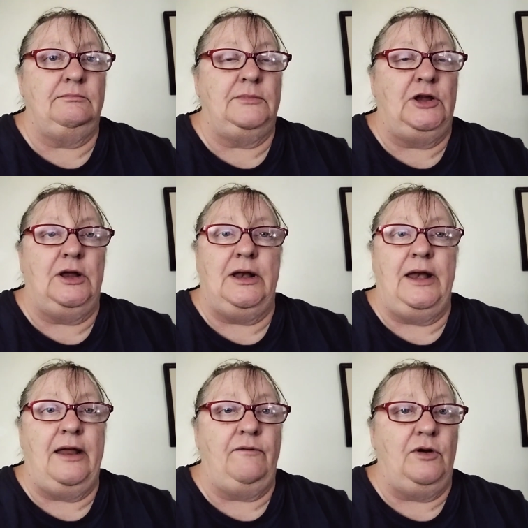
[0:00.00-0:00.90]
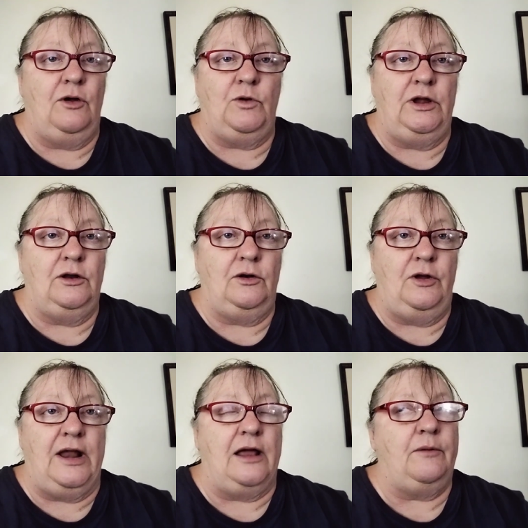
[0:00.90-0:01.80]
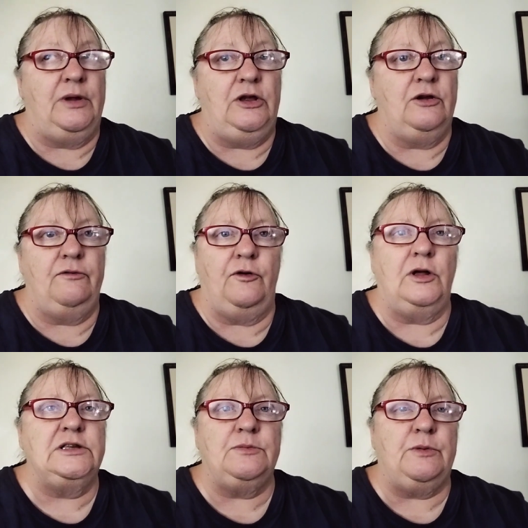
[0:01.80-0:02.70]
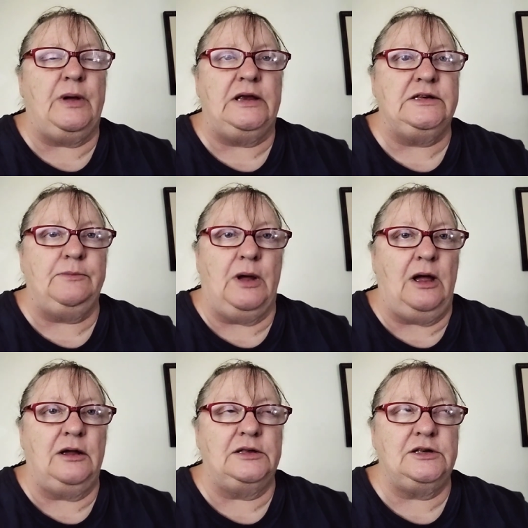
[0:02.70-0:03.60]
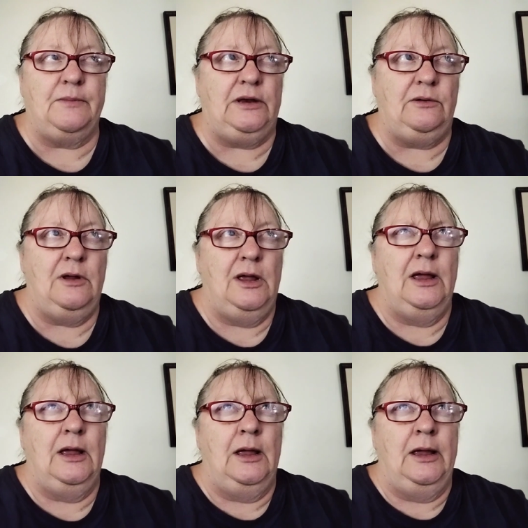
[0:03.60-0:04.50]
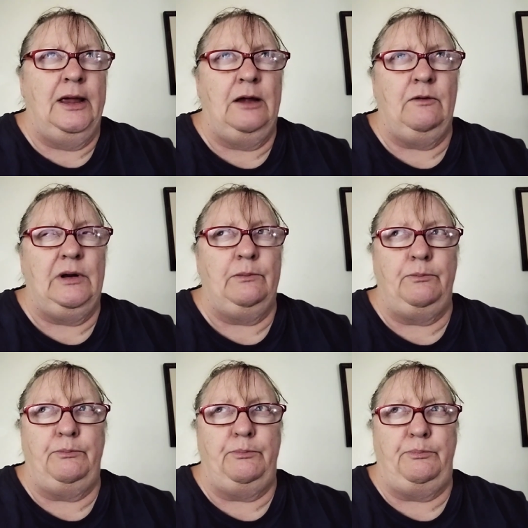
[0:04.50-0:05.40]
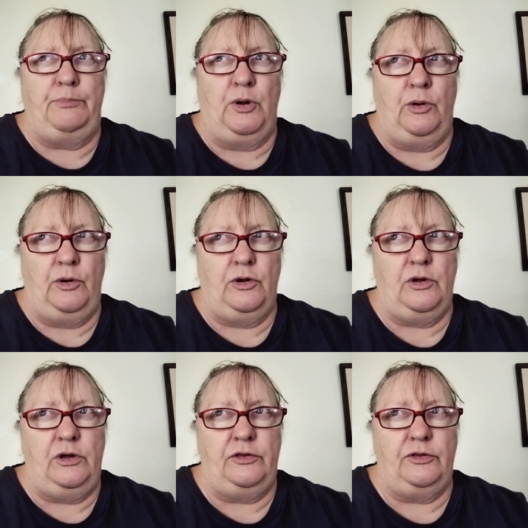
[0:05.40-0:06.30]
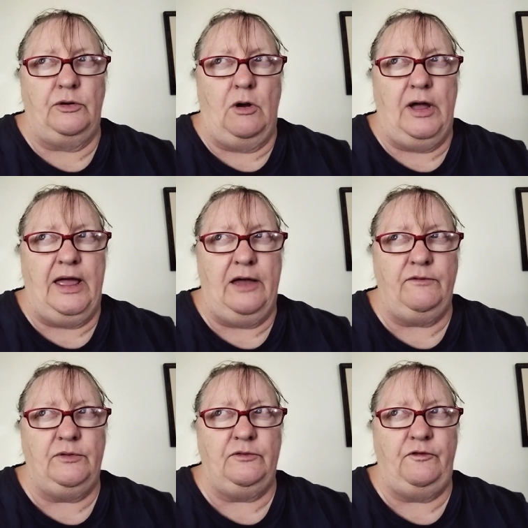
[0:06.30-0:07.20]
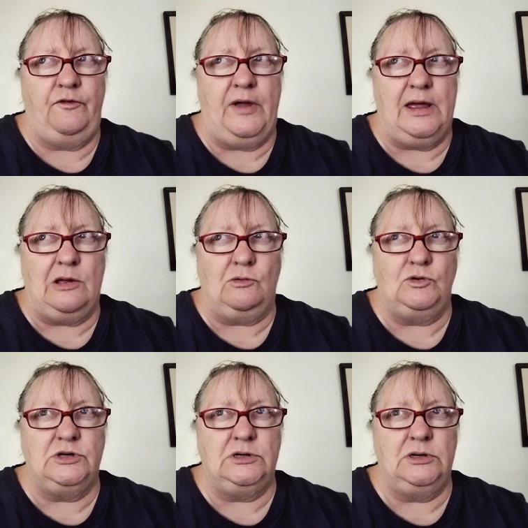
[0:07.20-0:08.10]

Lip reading: You never know what you're going to learn. And I mean, you can find some amazing bargains. I mean, here in Perth, I haven't found